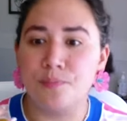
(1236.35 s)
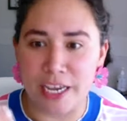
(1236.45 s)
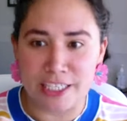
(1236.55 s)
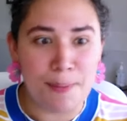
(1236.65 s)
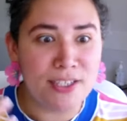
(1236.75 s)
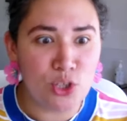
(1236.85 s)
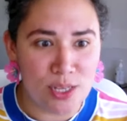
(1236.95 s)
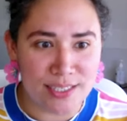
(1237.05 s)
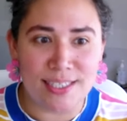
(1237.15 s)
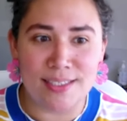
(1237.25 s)

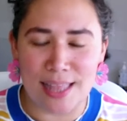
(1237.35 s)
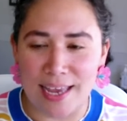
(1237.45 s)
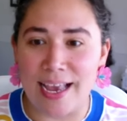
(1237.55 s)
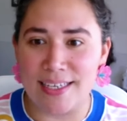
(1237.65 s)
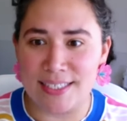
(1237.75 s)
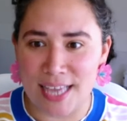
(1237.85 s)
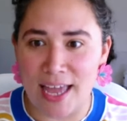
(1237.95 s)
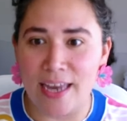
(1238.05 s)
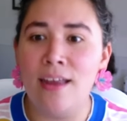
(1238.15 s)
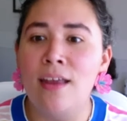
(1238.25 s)
especially since, like I
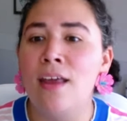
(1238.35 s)
said,